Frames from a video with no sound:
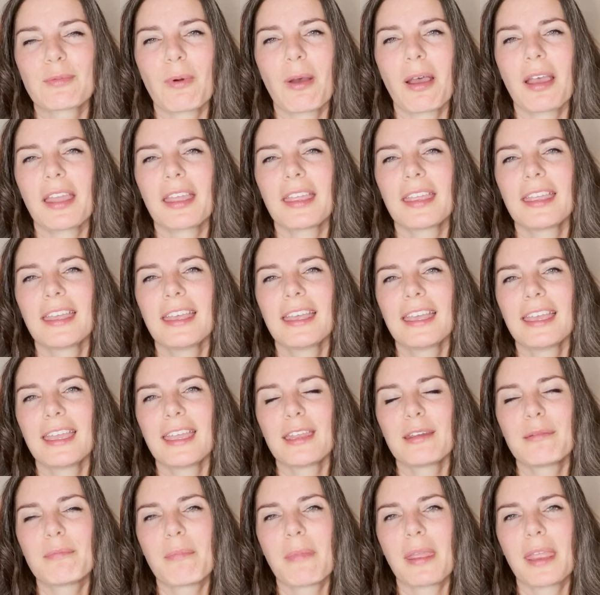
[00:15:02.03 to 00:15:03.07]
why
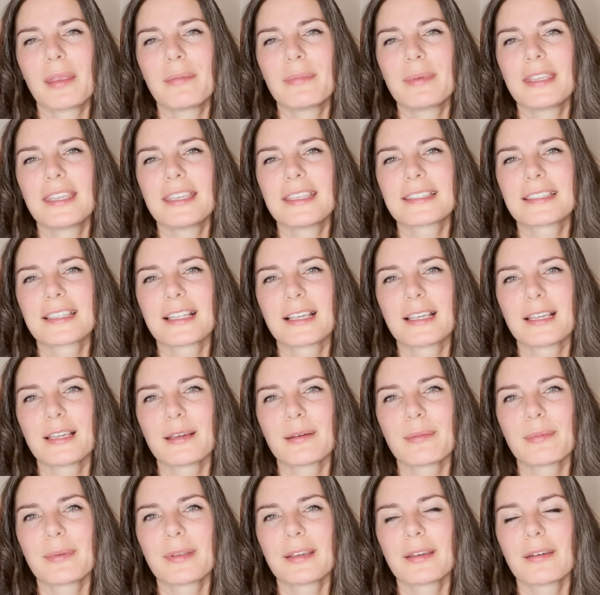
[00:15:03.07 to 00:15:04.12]
it maybe is a
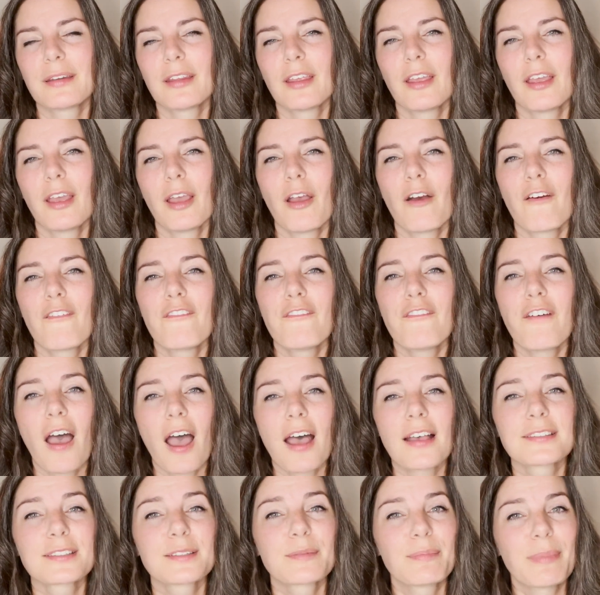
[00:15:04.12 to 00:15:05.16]
little bit
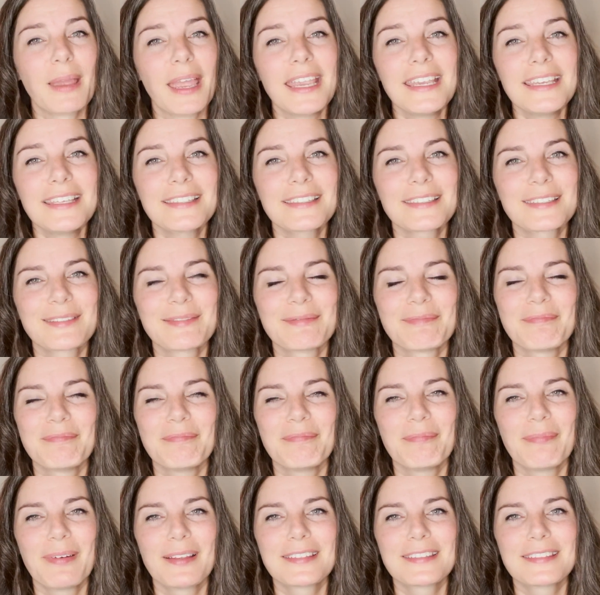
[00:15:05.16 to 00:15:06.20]
fast paced,
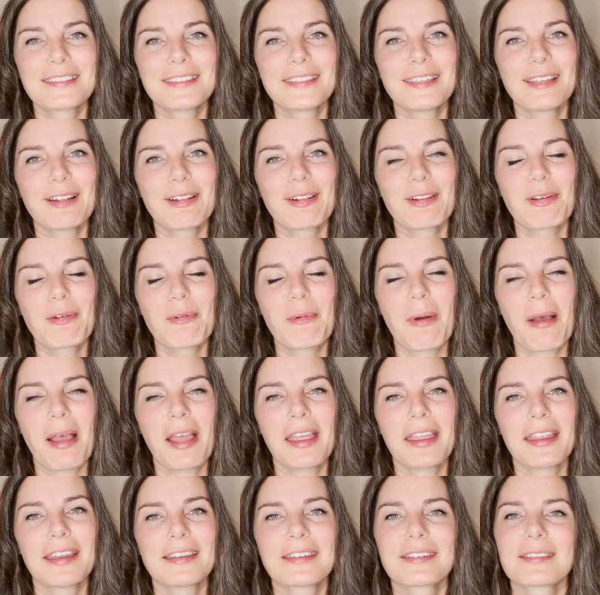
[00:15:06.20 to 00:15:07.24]
but still
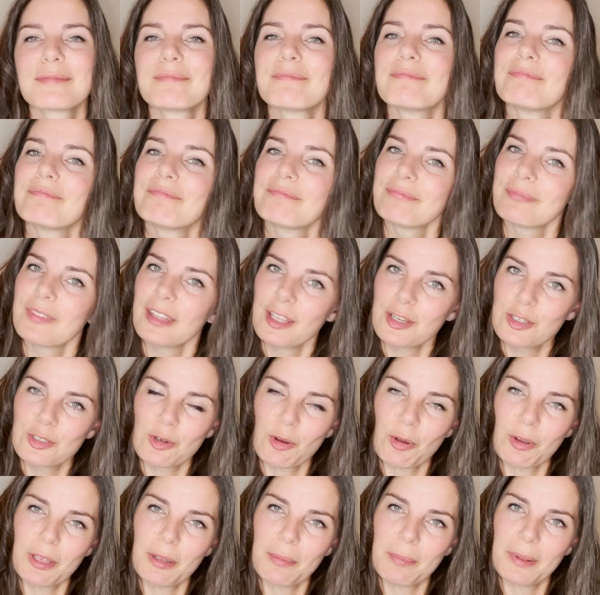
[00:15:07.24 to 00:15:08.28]
quite
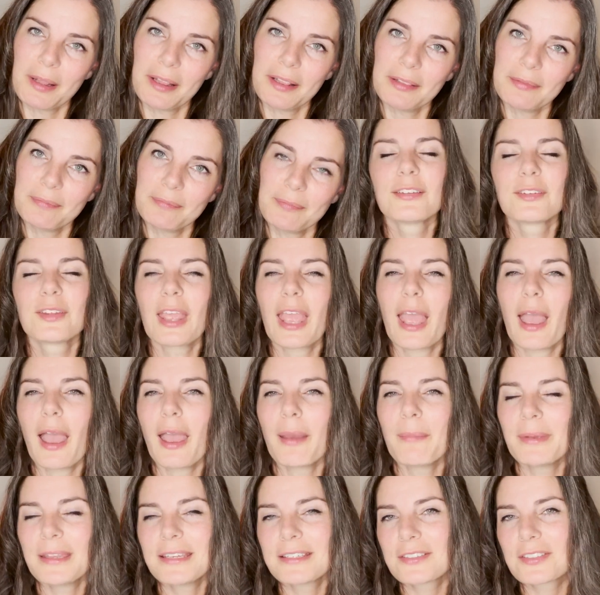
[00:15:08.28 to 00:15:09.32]
enjoyable. So yeah,
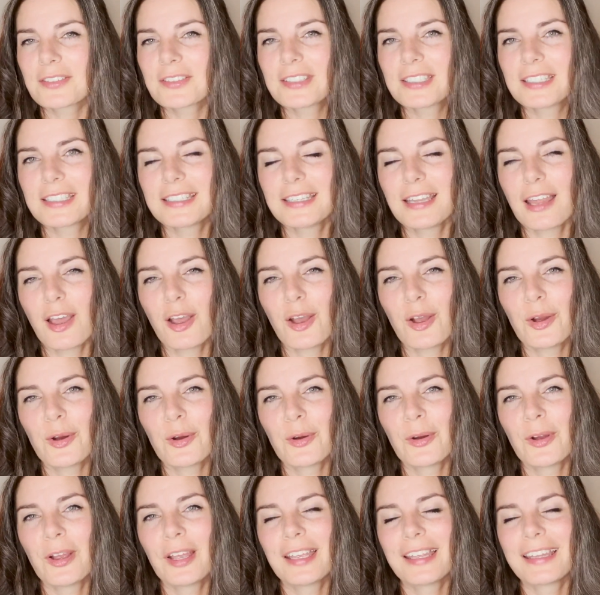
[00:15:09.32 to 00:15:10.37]
I'm interested
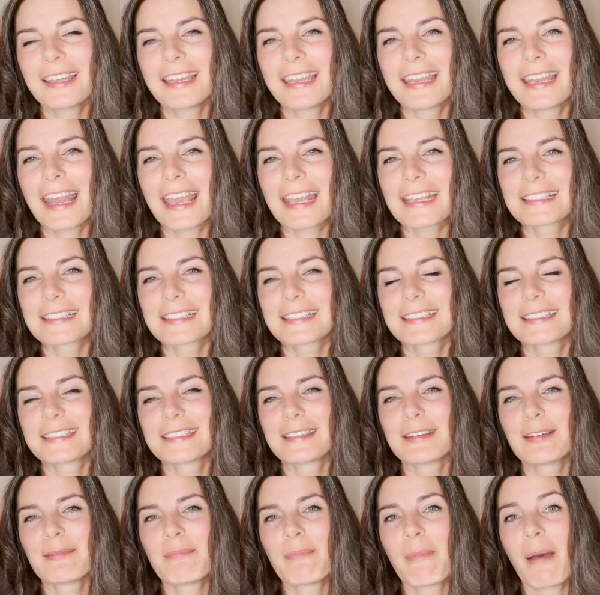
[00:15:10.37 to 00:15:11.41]
now in the next
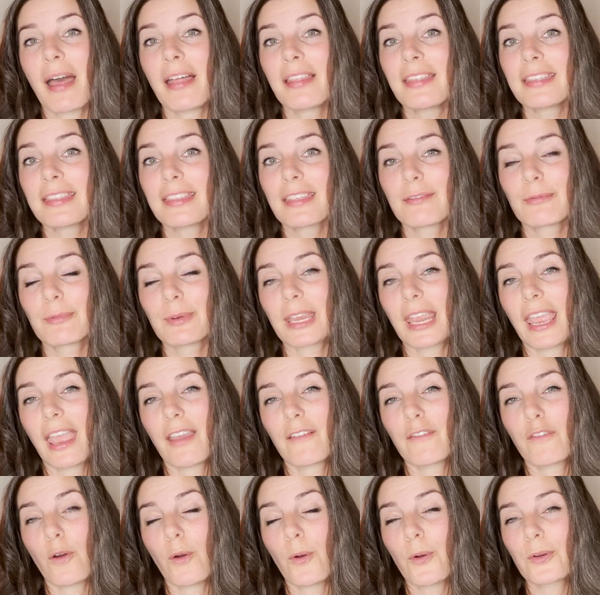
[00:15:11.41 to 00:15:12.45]
month. We
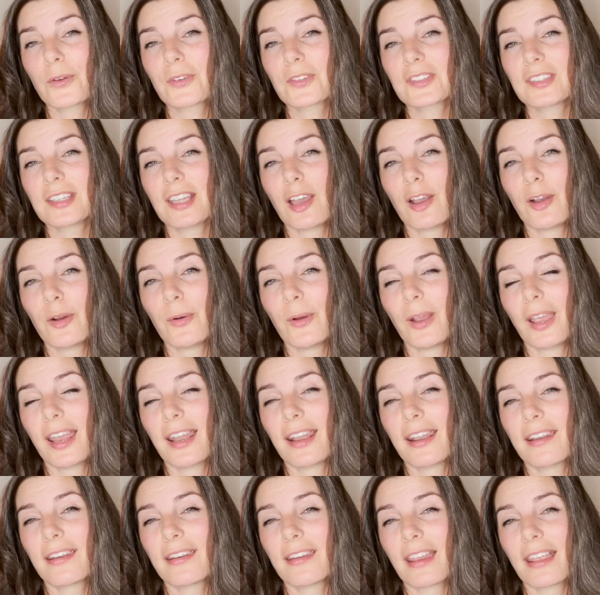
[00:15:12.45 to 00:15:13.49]
have August now,
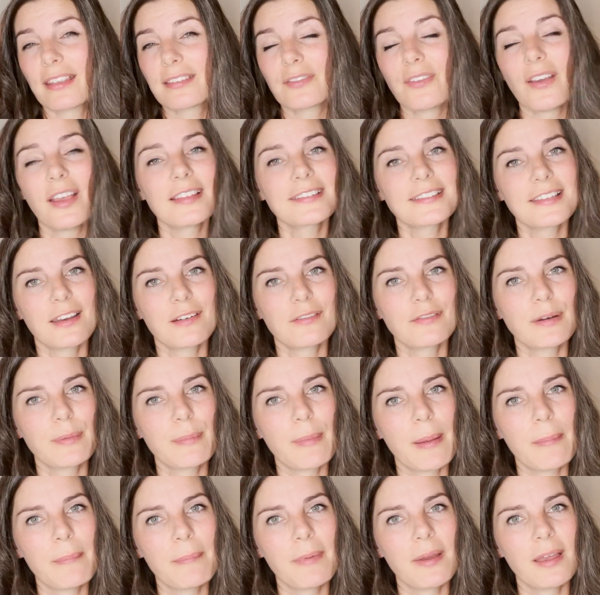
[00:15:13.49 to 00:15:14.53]
and as far as I
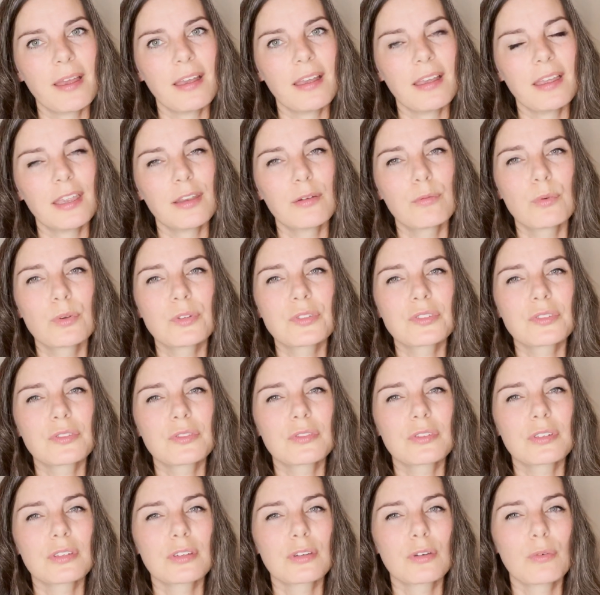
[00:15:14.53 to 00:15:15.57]
remember, it
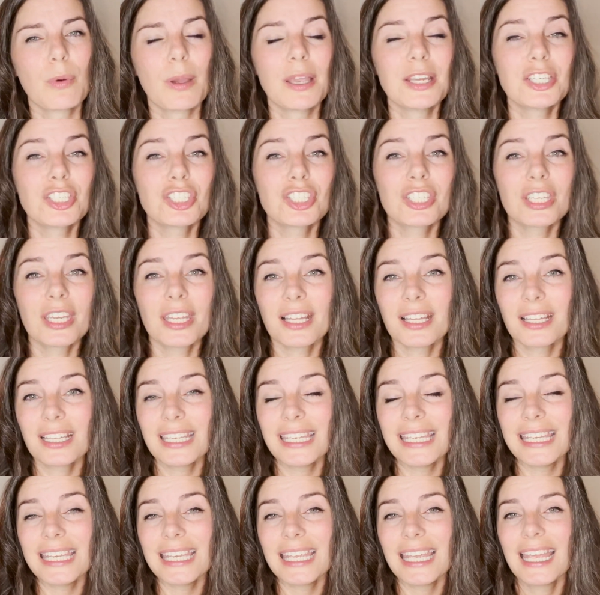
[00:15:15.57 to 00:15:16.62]
was quite
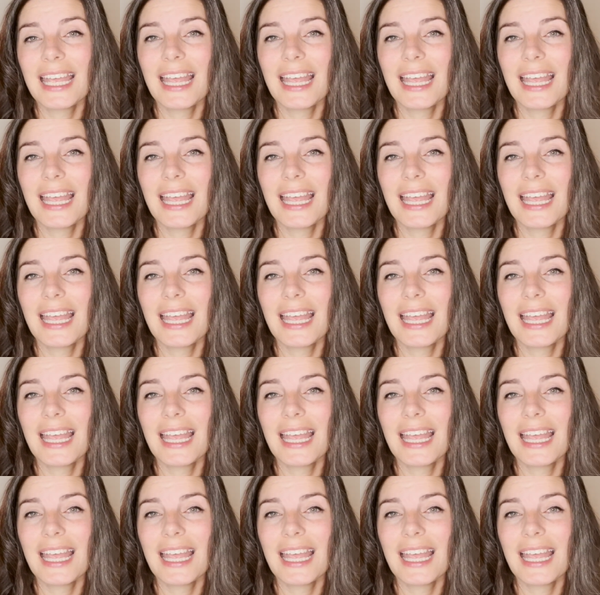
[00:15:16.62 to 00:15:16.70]
chilly